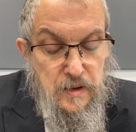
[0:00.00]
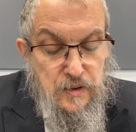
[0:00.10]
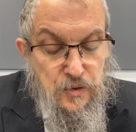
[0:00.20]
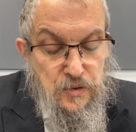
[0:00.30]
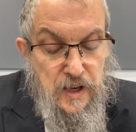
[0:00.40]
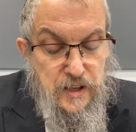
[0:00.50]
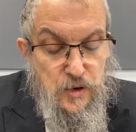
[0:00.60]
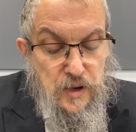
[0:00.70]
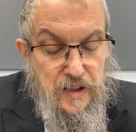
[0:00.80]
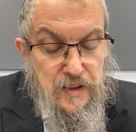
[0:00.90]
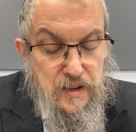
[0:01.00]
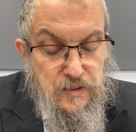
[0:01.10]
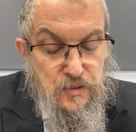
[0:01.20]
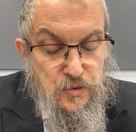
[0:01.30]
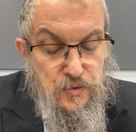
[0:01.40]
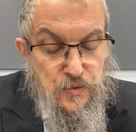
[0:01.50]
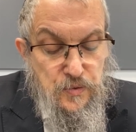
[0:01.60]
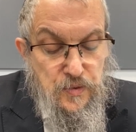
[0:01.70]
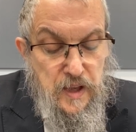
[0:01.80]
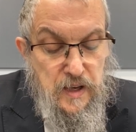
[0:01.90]
Susan, I know now that to
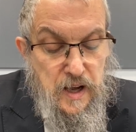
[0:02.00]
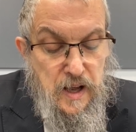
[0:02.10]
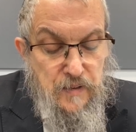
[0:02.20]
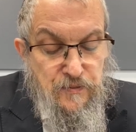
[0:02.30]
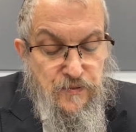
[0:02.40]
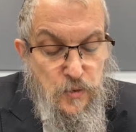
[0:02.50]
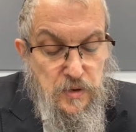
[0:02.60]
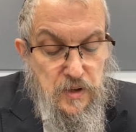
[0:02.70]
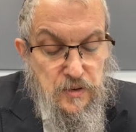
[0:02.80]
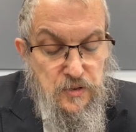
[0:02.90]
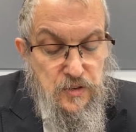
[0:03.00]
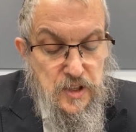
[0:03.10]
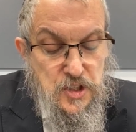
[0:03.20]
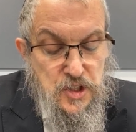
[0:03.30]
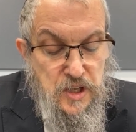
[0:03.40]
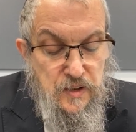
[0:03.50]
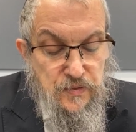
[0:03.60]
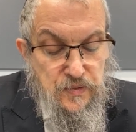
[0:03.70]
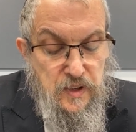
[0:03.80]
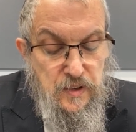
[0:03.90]
that a focused
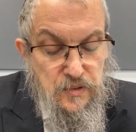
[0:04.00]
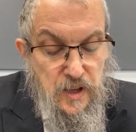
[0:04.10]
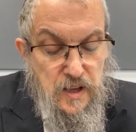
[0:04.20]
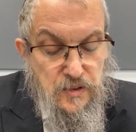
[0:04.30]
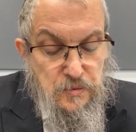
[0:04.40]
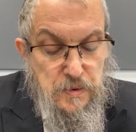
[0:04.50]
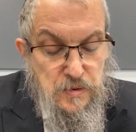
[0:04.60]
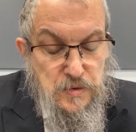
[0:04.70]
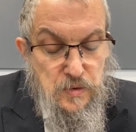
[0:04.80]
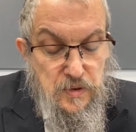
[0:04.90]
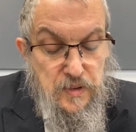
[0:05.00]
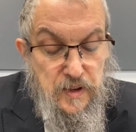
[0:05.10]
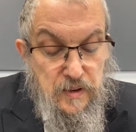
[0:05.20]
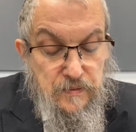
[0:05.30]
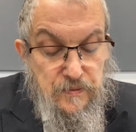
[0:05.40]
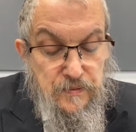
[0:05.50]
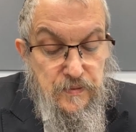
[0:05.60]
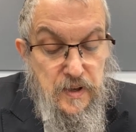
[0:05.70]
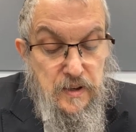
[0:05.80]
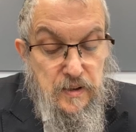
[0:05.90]
shift is a spiritual good thing.
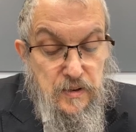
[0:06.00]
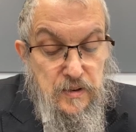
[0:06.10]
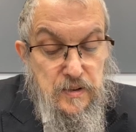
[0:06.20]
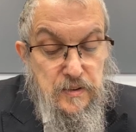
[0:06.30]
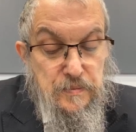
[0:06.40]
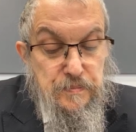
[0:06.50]
Very good.